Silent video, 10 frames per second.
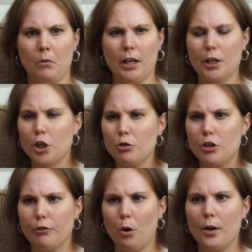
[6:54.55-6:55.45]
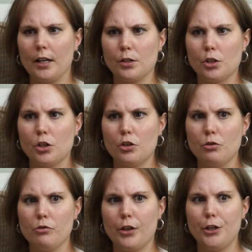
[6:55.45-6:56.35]
huge focus,
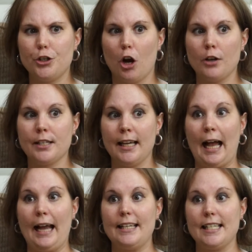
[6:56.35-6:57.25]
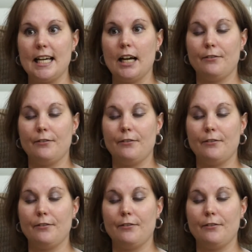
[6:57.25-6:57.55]
to the daunting idea